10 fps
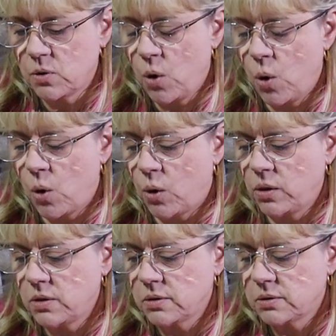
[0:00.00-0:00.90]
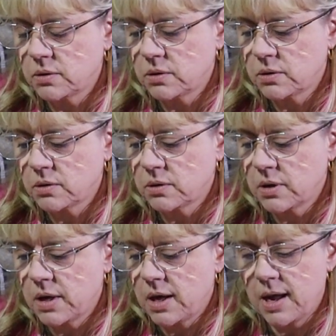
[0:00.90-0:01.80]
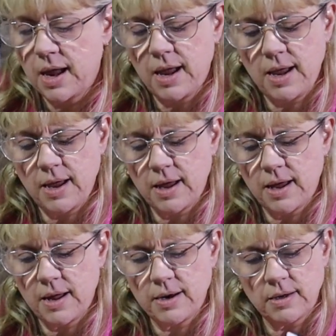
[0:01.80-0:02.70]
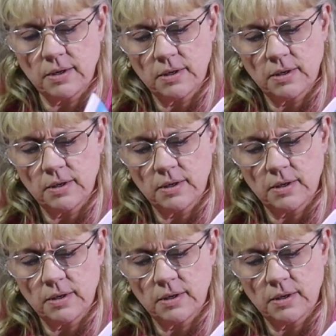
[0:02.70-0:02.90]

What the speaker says: hole, and